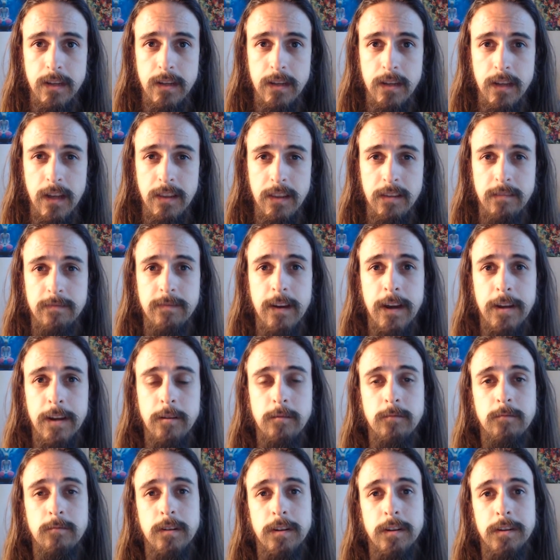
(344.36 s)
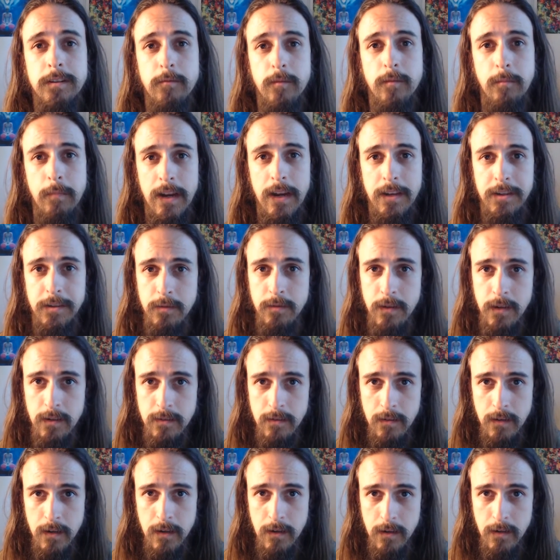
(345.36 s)
And the final one to remind you
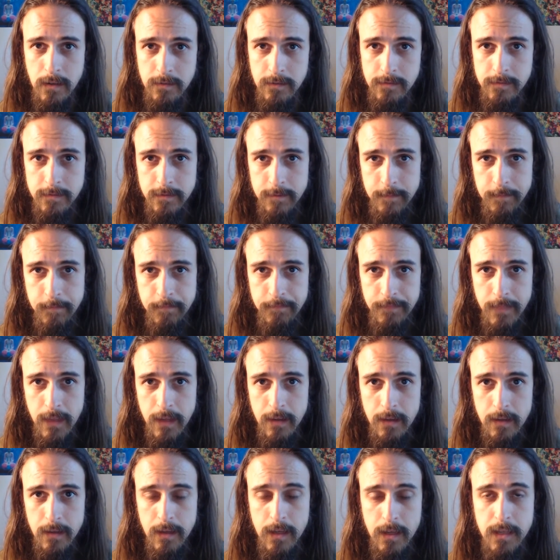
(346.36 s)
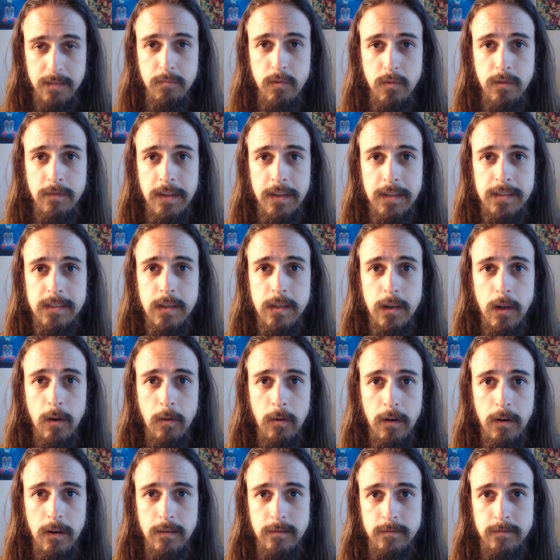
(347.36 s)
all of is moving
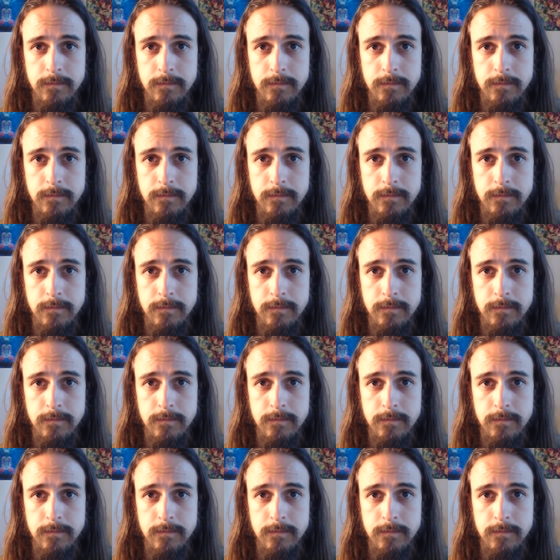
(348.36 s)
slower.